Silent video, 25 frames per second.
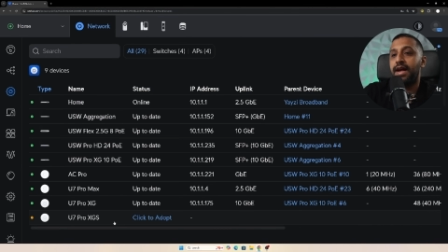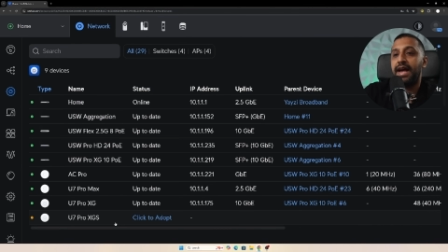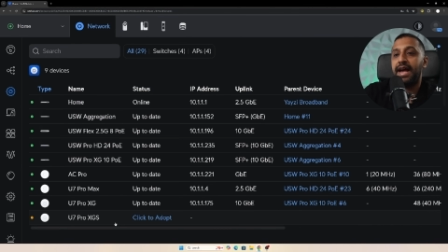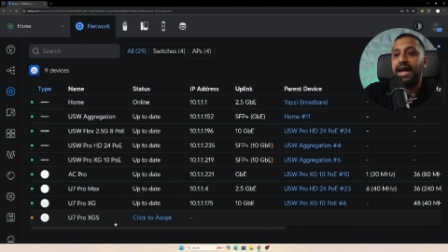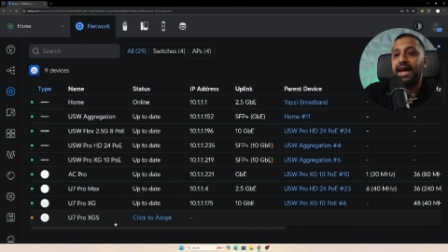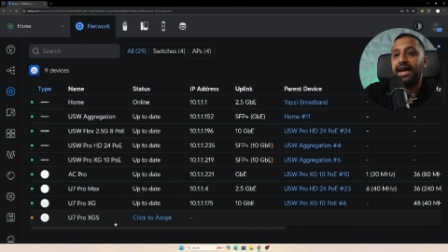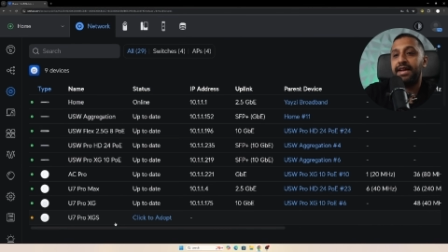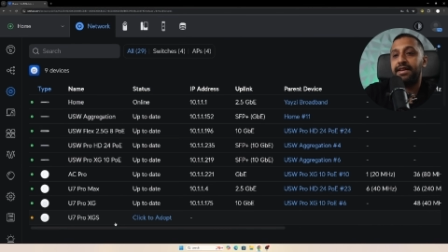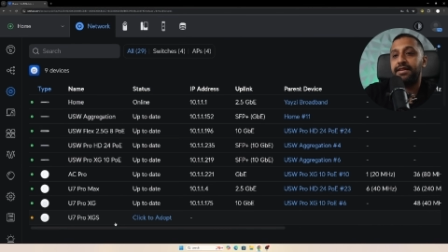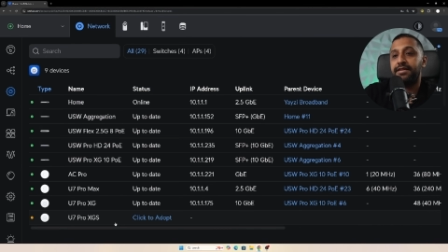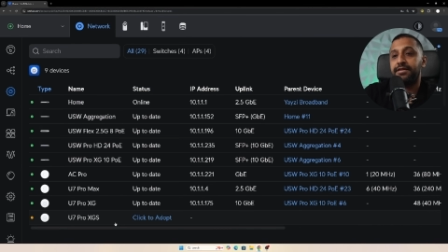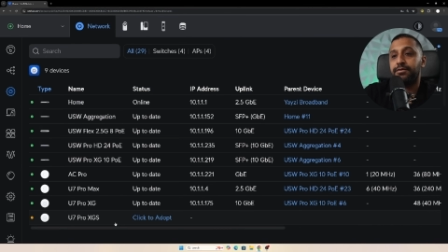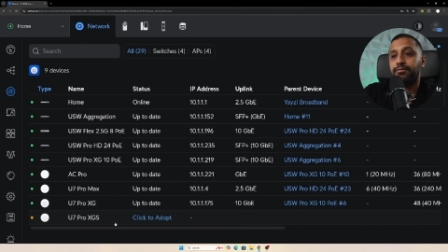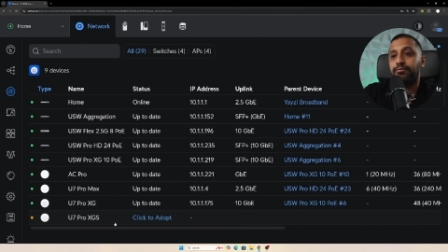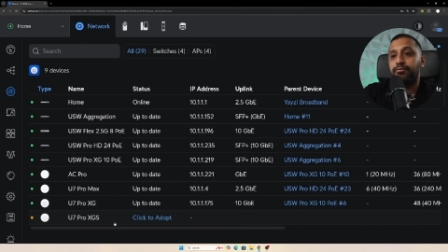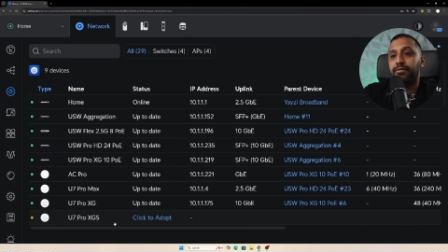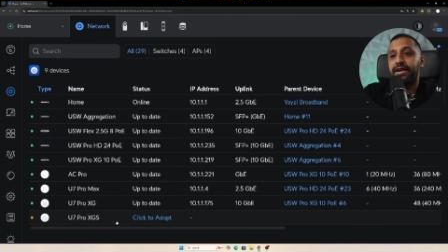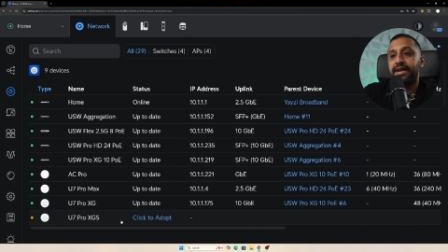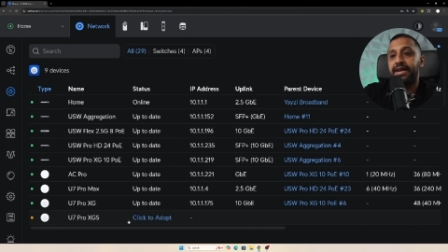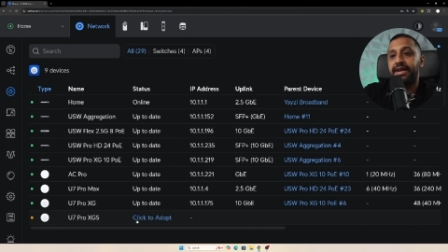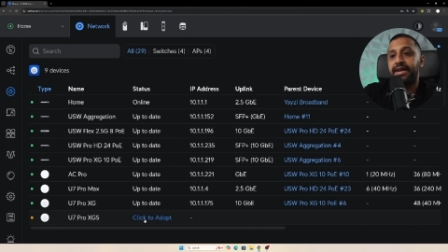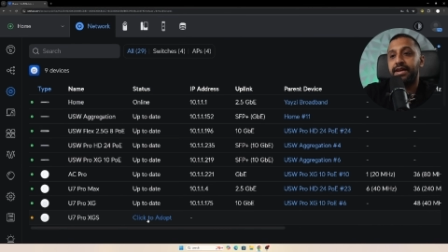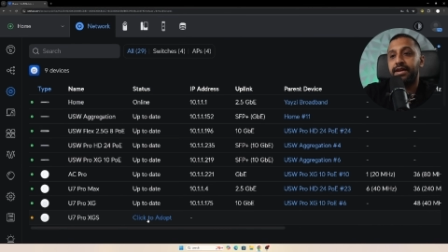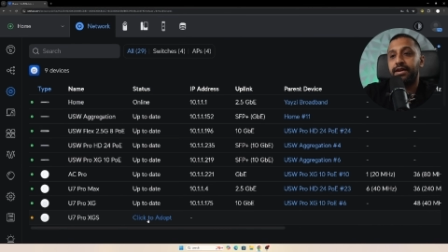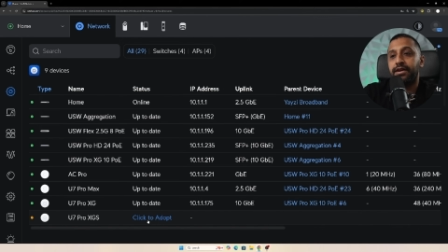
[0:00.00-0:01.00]
and
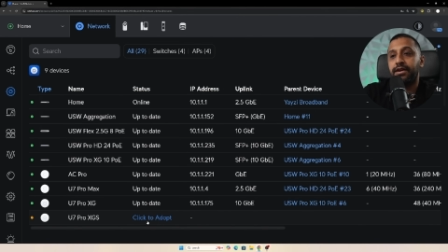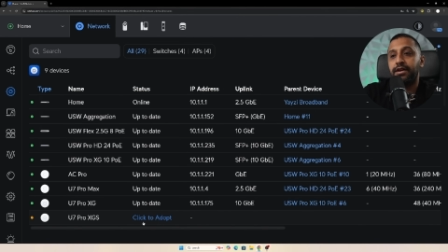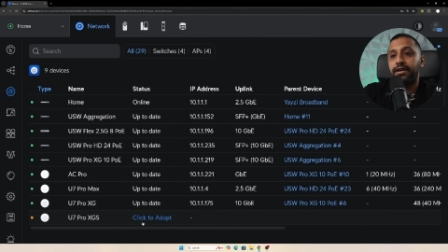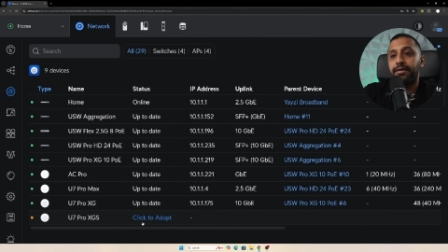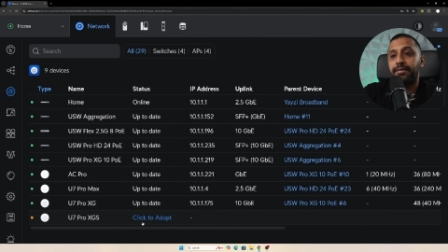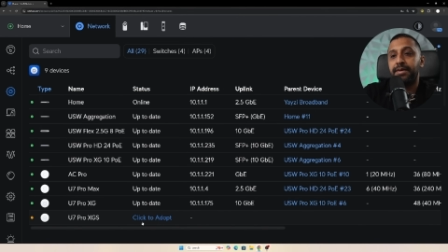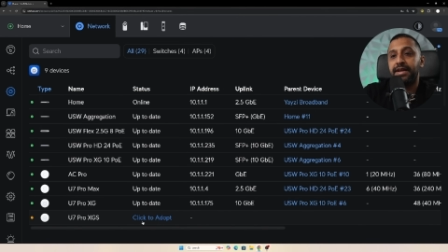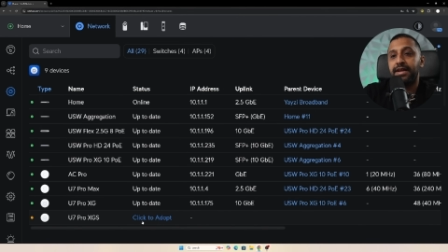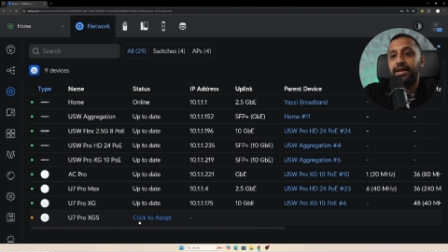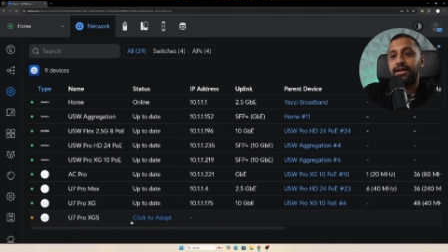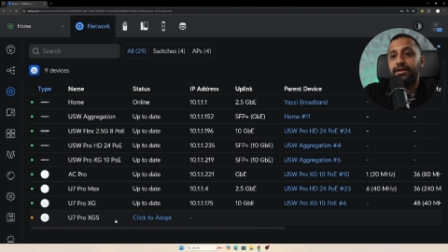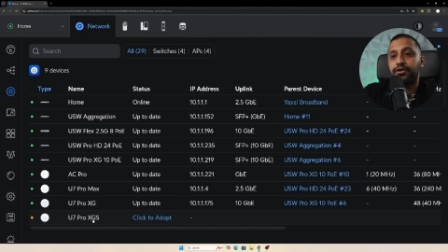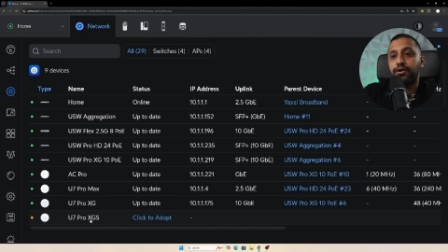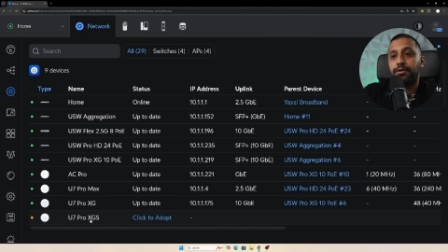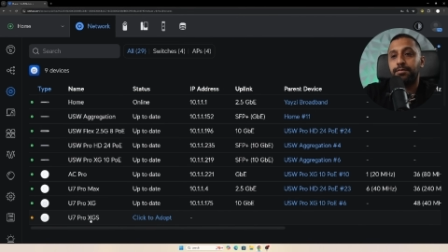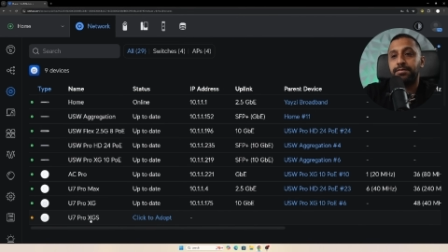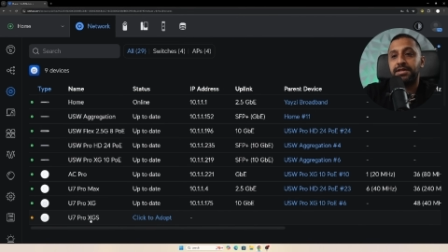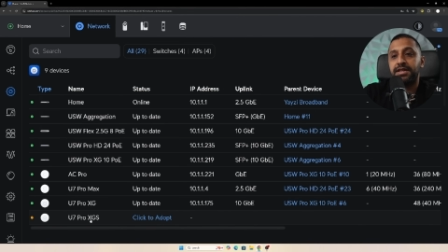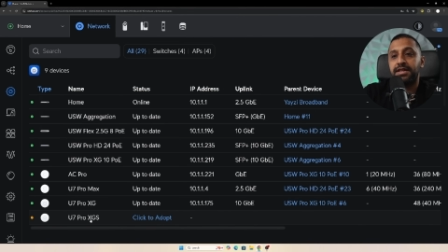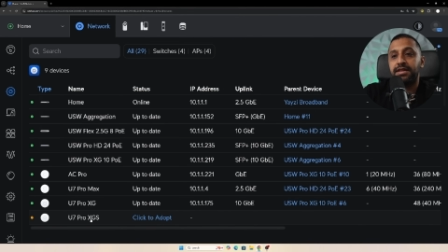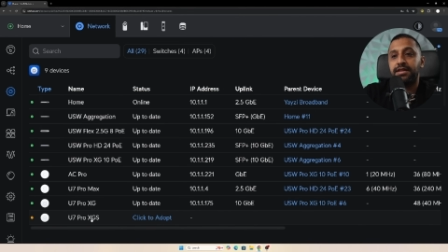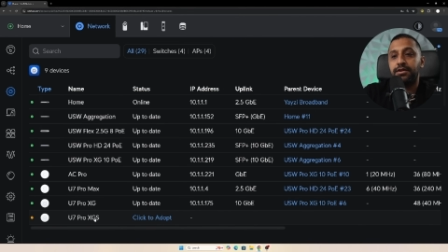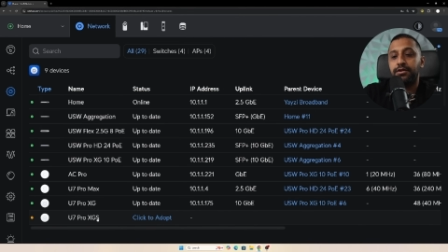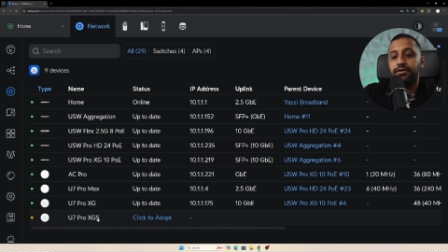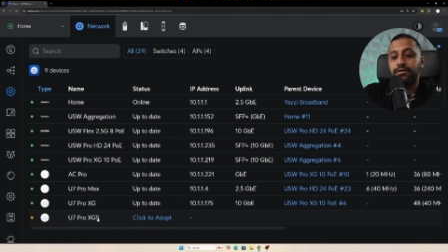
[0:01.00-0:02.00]
we're going to be
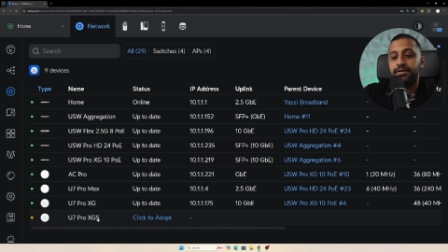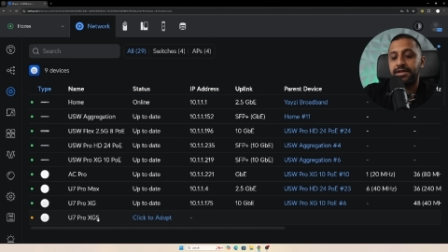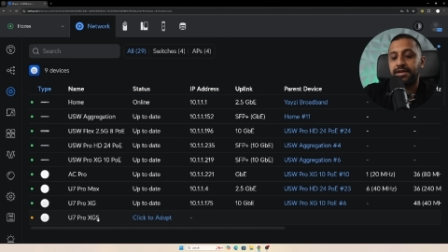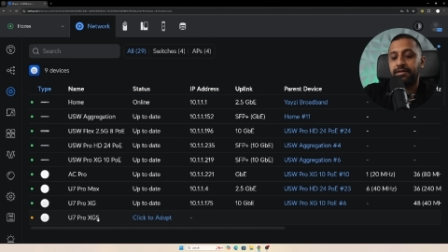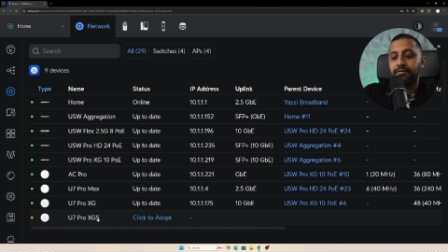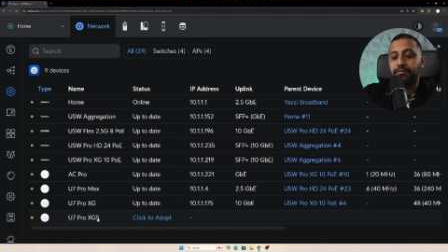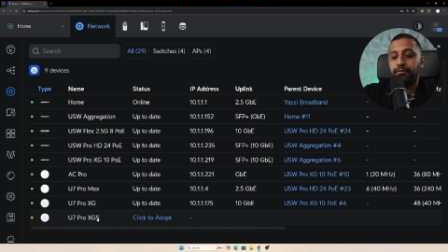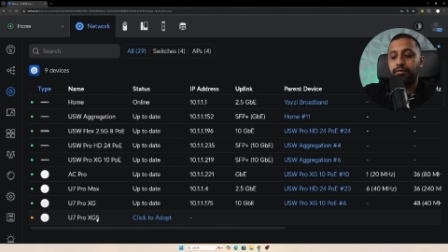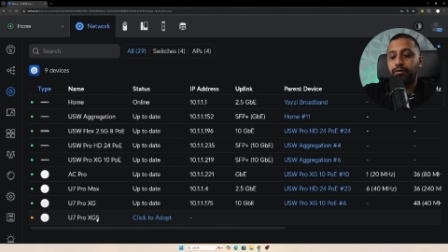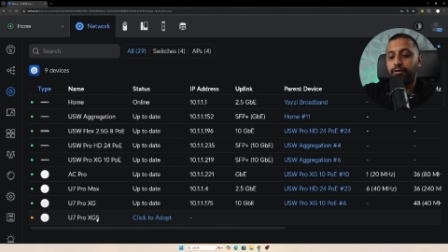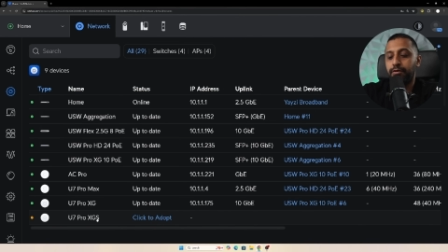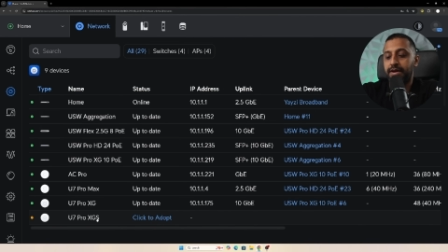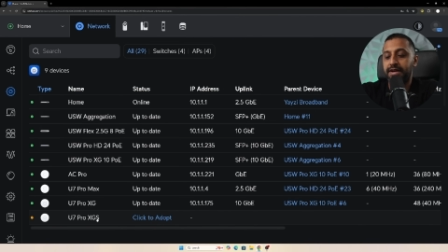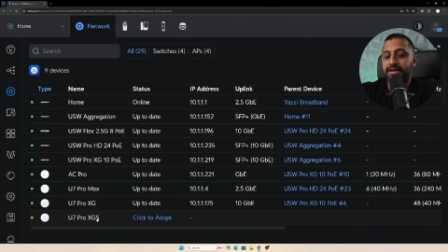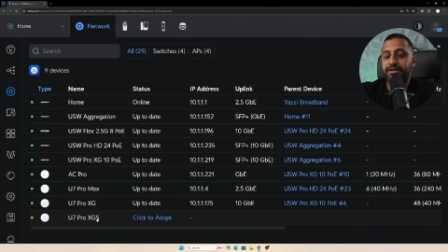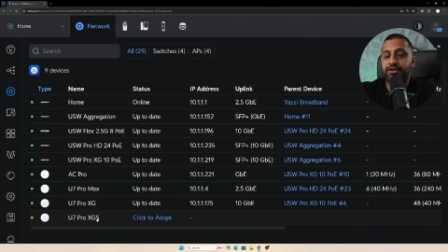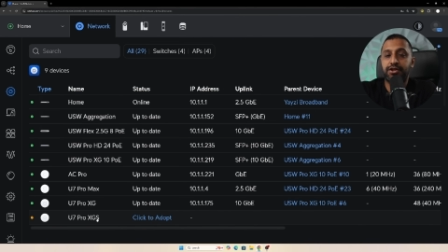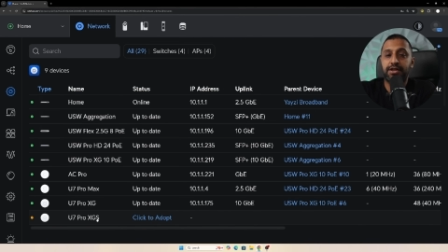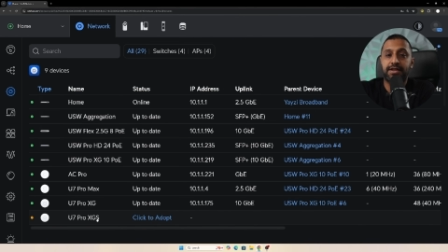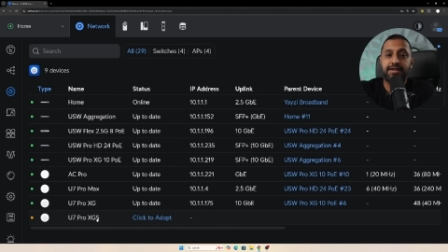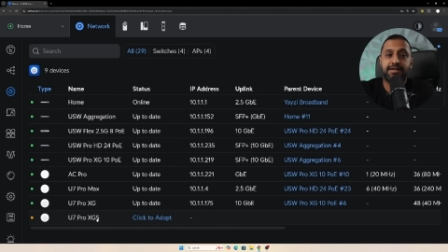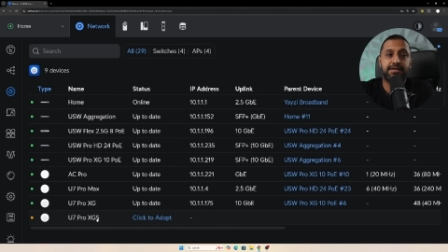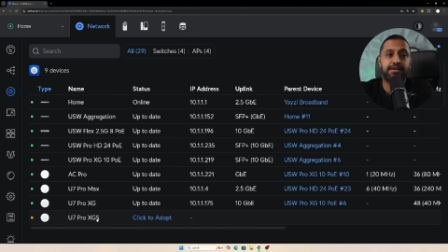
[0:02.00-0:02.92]
adopting the U7 Pro XGS.